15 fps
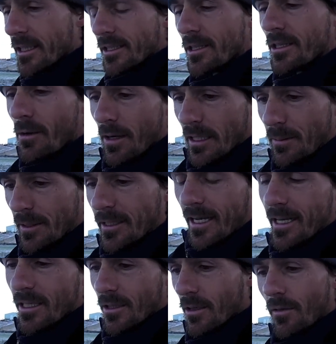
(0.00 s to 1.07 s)
She has no
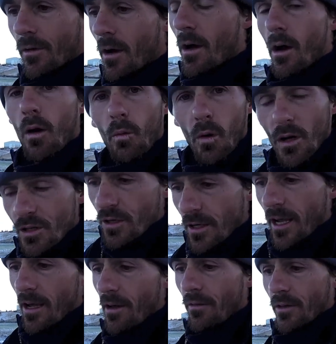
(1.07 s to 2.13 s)
expectation of what you
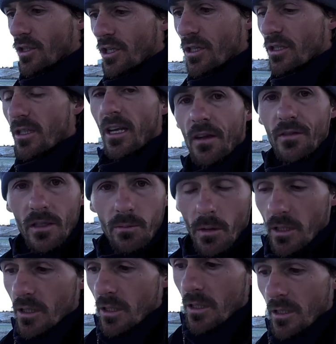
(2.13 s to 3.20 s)
give, and she just gives as
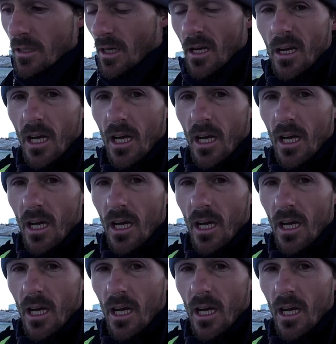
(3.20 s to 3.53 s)
much as